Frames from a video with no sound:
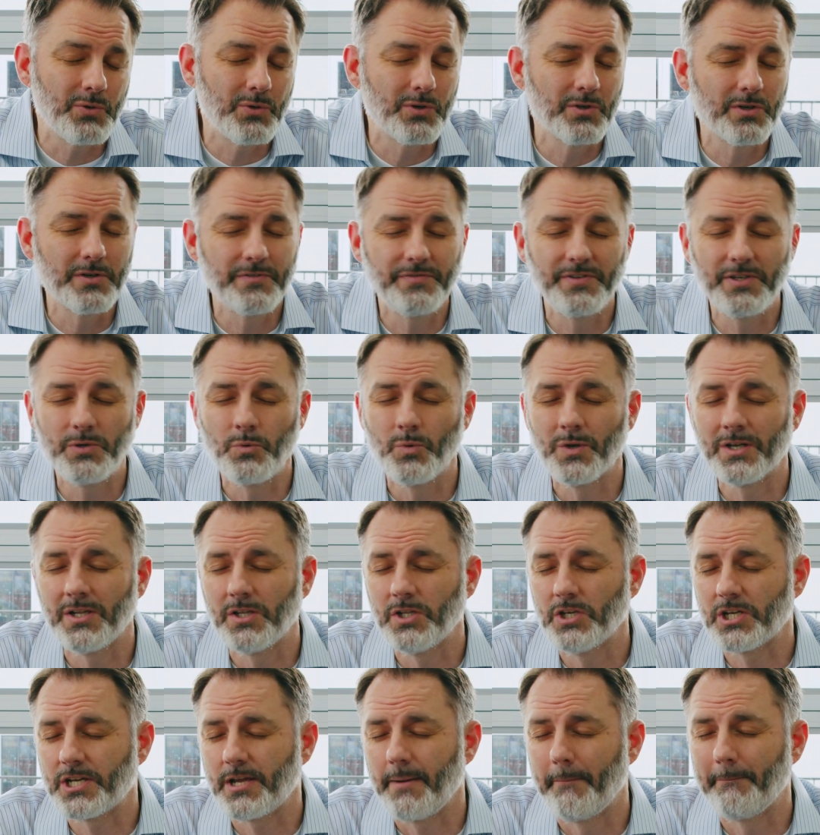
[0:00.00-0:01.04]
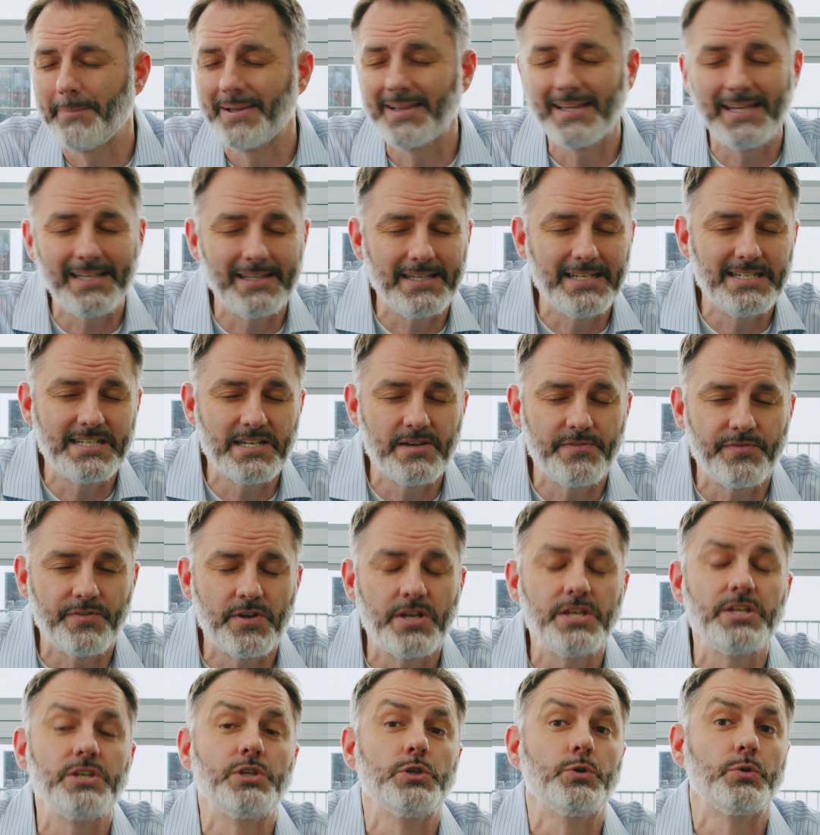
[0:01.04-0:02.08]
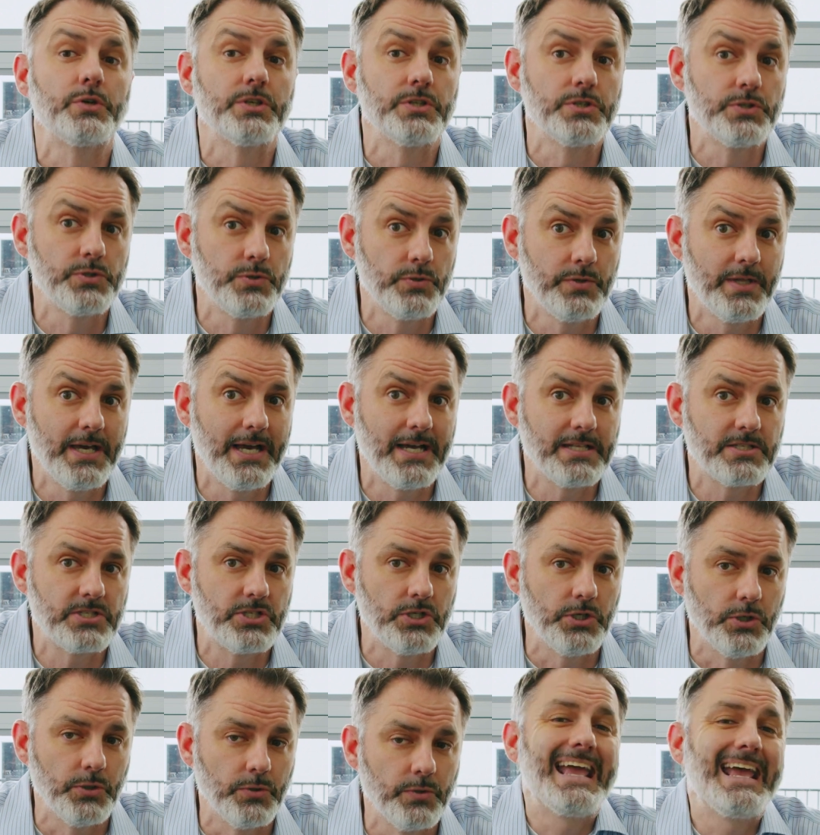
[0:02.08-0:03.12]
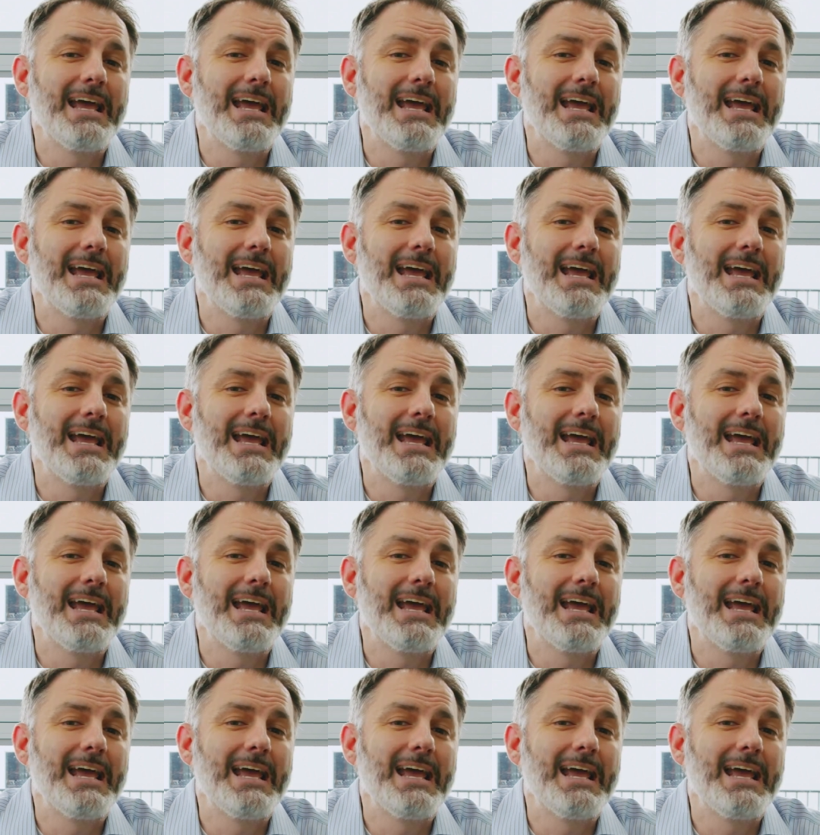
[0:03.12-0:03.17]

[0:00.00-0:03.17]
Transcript: or if you want to look completely different, you can do that too.